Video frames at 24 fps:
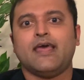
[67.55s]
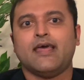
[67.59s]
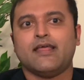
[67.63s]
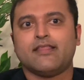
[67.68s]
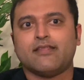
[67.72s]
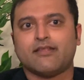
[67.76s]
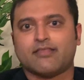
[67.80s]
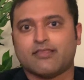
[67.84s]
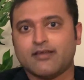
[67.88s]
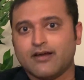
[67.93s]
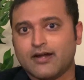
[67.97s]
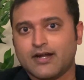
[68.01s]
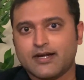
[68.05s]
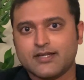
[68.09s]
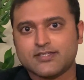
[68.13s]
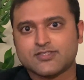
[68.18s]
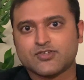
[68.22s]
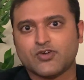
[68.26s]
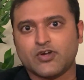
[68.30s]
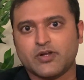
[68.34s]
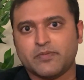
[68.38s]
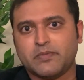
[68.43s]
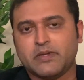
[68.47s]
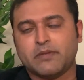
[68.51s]
The third is
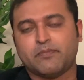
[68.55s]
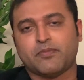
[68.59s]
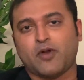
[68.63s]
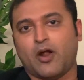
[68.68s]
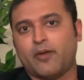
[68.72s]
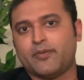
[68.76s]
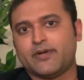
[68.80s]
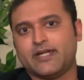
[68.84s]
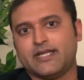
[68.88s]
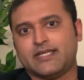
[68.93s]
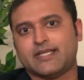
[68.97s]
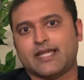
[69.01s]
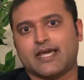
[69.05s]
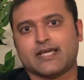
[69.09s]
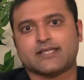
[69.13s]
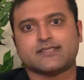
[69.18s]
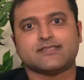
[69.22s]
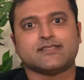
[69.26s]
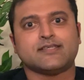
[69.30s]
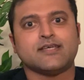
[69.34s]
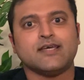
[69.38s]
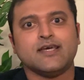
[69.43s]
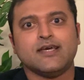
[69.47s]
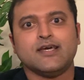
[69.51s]
going to be property
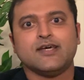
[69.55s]
tax.